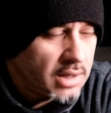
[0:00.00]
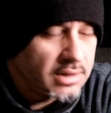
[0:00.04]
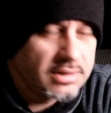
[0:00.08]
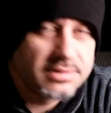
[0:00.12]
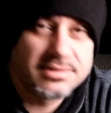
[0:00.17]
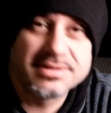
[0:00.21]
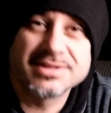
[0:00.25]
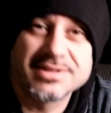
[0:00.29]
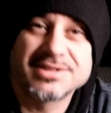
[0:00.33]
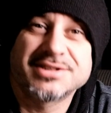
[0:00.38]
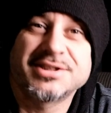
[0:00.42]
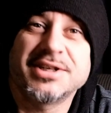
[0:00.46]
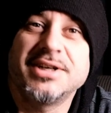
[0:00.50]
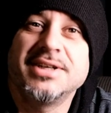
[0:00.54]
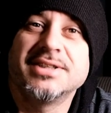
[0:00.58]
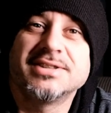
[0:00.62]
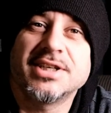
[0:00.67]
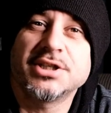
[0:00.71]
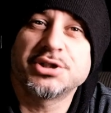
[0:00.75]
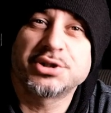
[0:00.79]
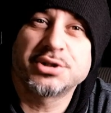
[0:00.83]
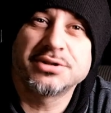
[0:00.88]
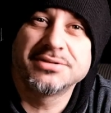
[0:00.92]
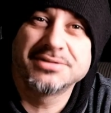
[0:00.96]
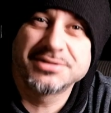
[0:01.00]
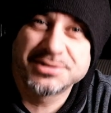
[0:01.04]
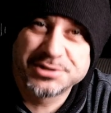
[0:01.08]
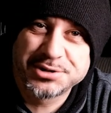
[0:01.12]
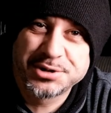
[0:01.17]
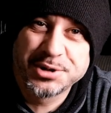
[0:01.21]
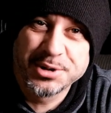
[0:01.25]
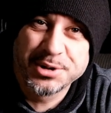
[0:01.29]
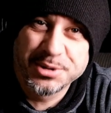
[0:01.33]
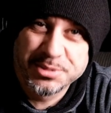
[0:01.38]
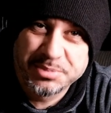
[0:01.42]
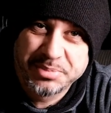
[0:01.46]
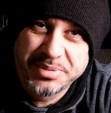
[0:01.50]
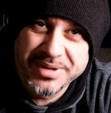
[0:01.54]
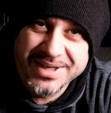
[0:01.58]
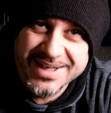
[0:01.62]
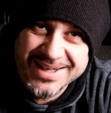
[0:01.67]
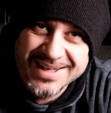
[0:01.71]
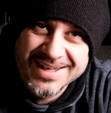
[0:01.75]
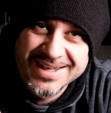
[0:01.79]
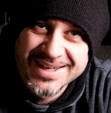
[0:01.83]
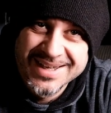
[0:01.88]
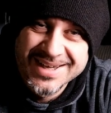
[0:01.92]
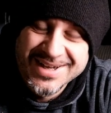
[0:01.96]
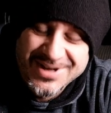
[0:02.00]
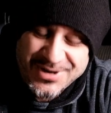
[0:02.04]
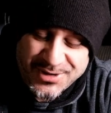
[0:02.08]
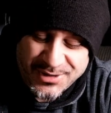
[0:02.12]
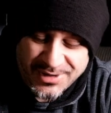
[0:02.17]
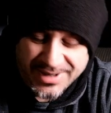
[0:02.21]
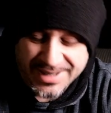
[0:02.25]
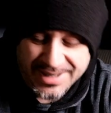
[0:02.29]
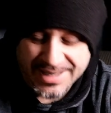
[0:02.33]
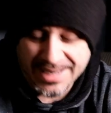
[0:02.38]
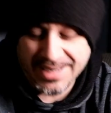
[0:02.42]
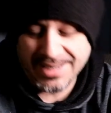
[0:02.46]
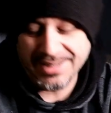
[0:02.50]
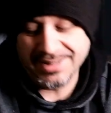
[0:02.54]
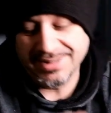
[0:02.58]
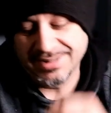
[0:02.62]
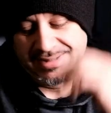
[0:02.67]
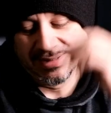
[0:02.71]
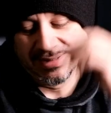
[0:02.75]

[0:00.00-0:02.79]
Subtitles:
sterilization should be okay,